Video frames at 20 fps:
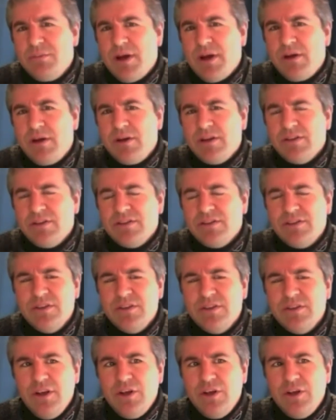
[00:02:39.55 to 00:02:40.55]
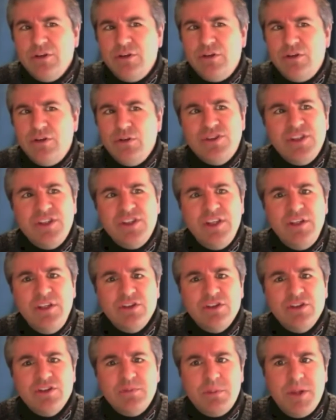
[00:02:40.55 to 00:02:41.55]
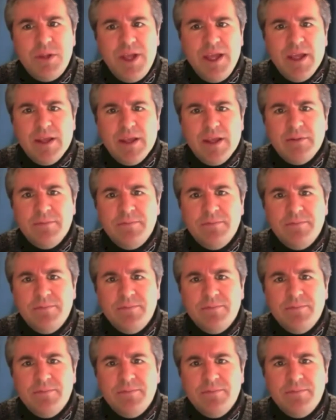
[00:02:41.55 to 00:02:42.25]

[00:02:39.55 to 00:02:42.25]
about is, do seniors play?